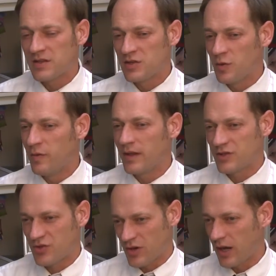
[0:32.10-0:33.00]
the student
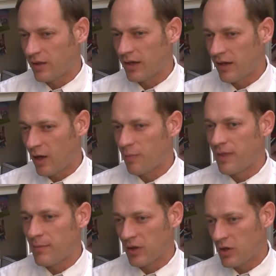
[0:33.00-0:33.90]
that's struggling and help
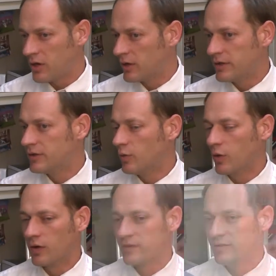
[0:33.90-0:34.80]
them along,
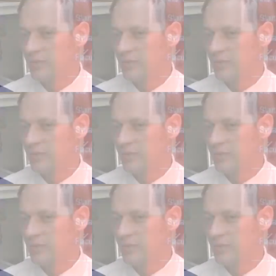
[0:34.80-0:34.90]
or to